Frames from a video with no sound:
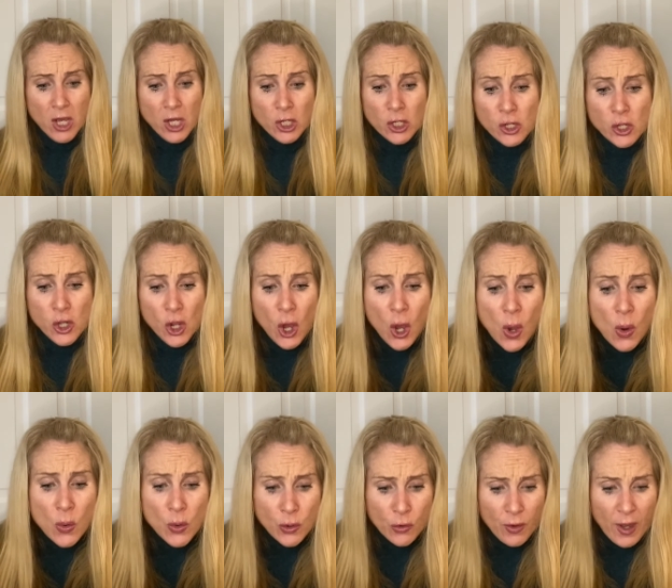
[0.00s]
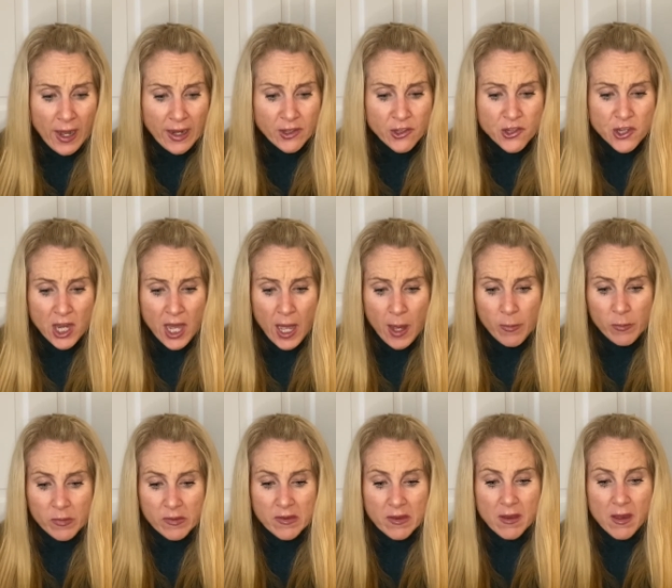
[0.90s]
No, cried
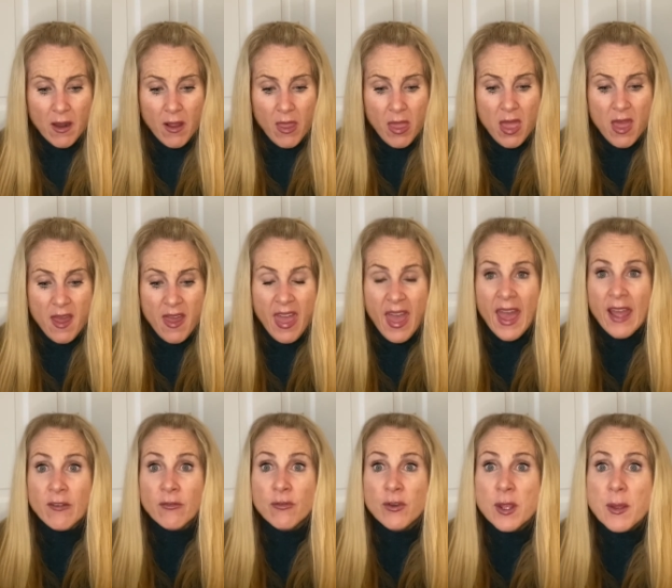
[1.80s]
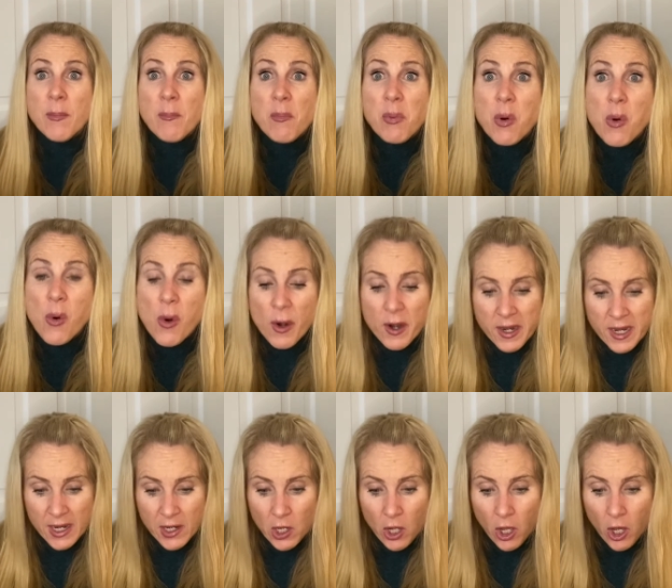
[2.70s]
James. Henry poured
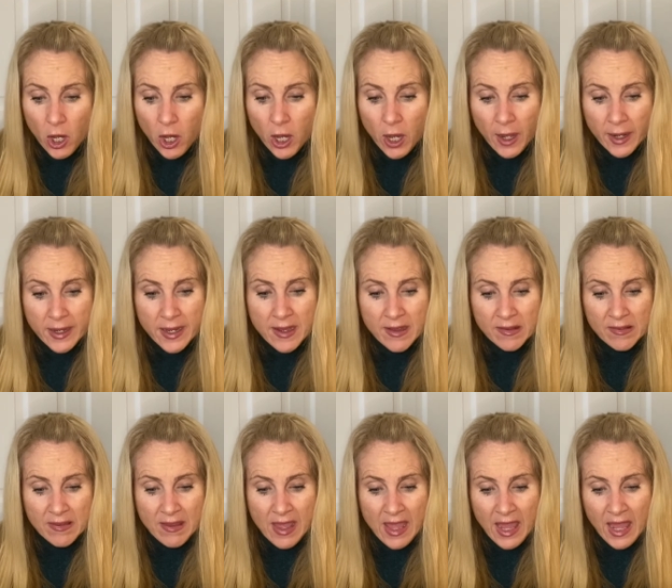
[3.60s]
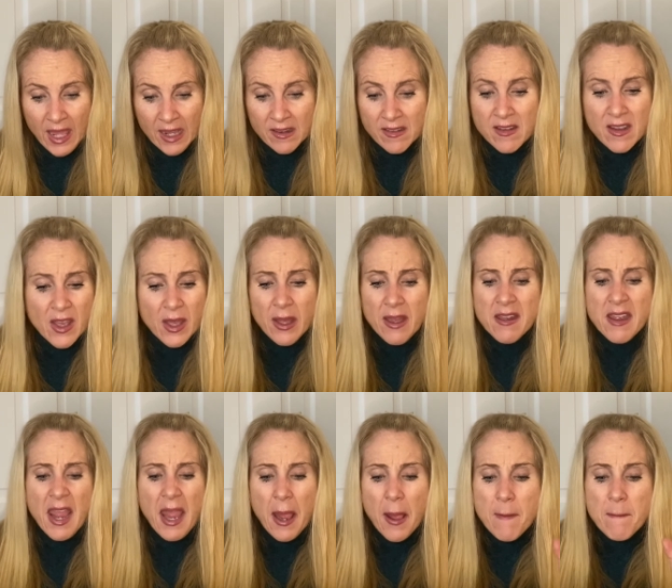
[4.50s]
it on his hand.
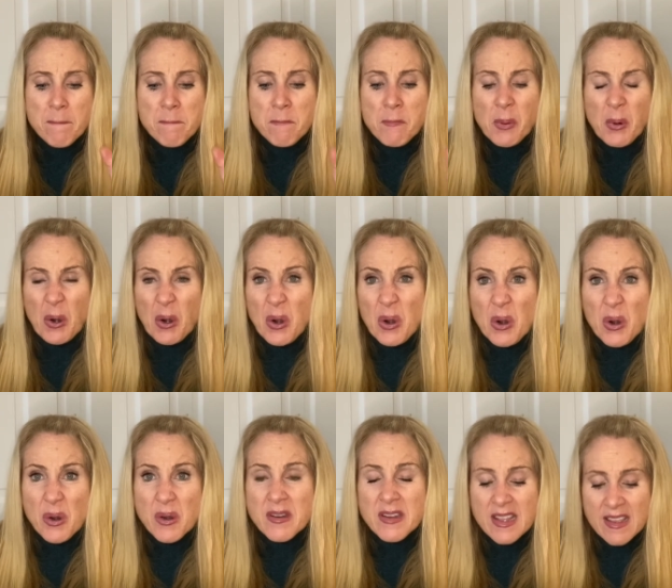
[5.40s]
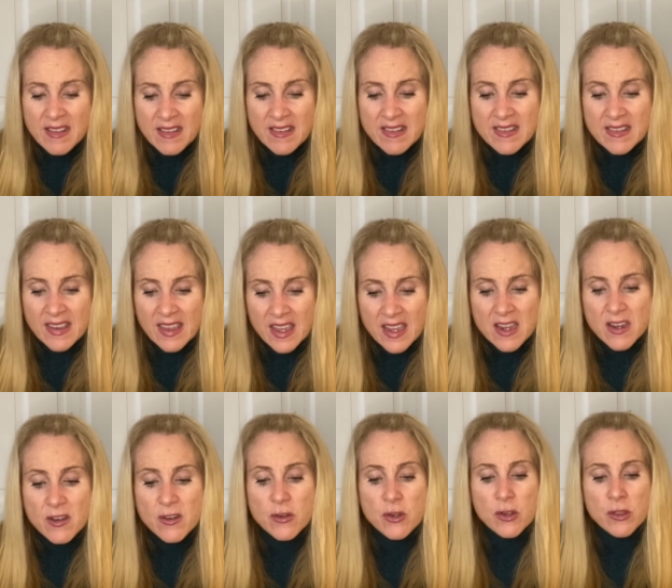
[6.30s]
It burned his
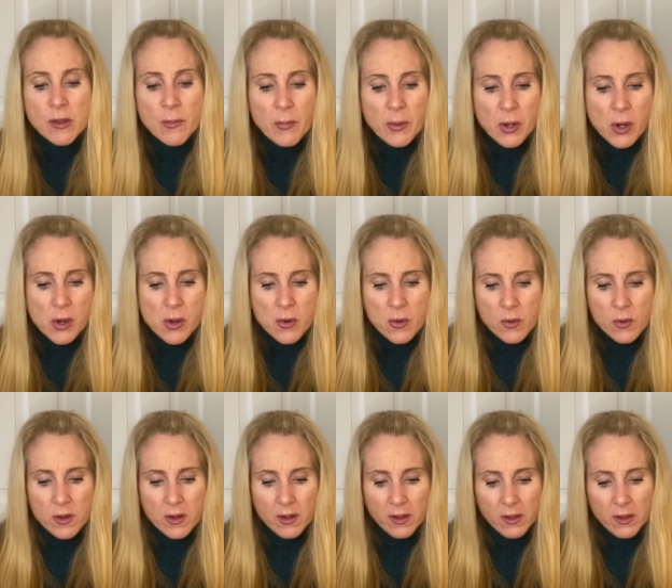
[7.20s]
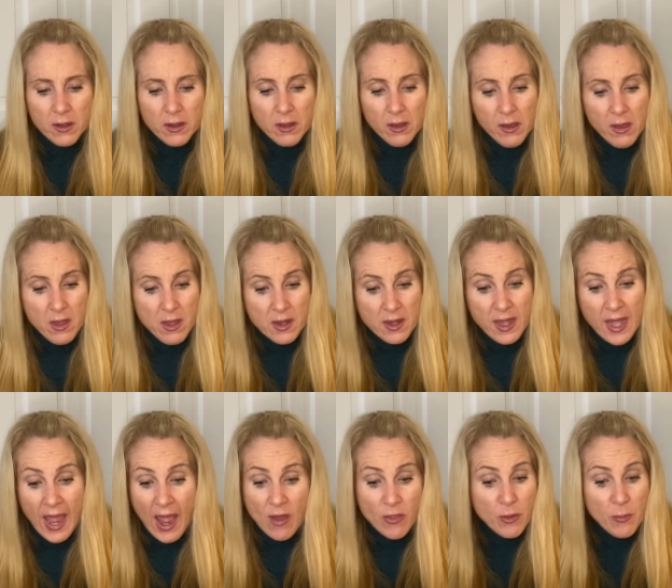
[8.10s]
skin to the bone.
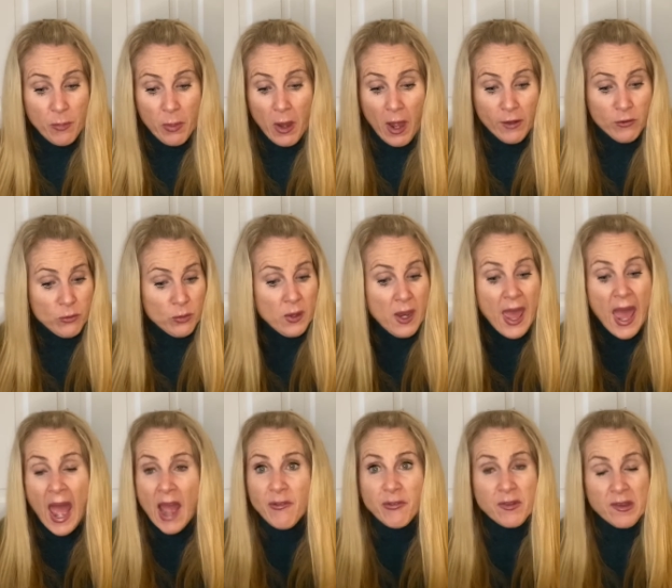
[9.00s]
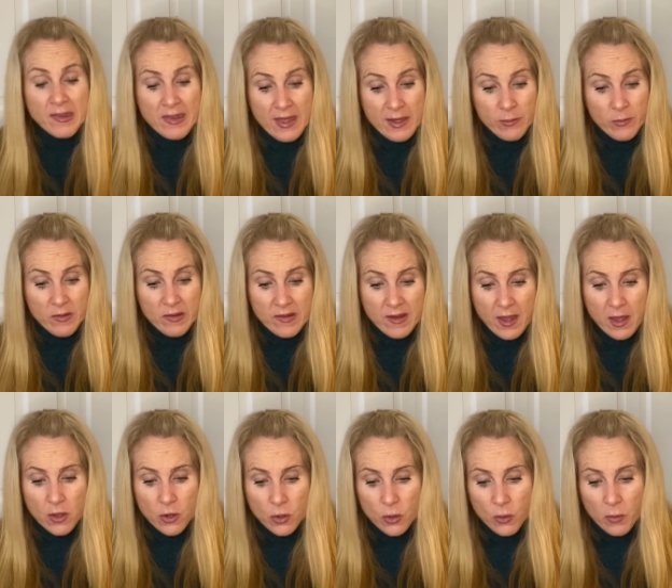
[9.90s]
Now the boss would have to let him stay
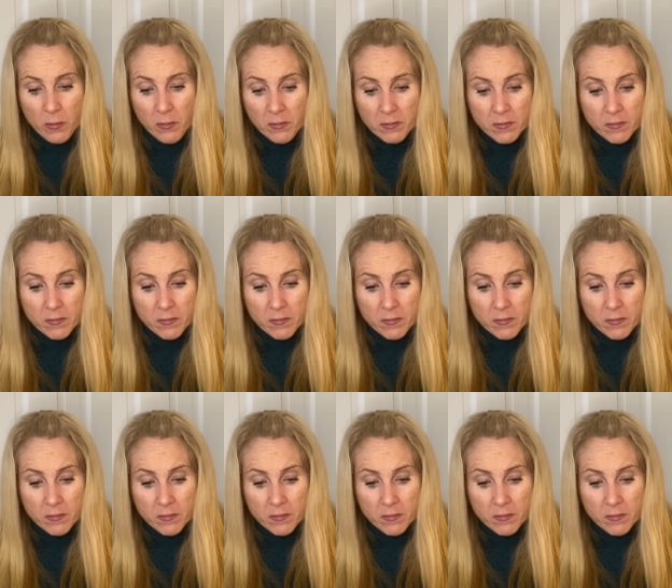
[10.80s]
home.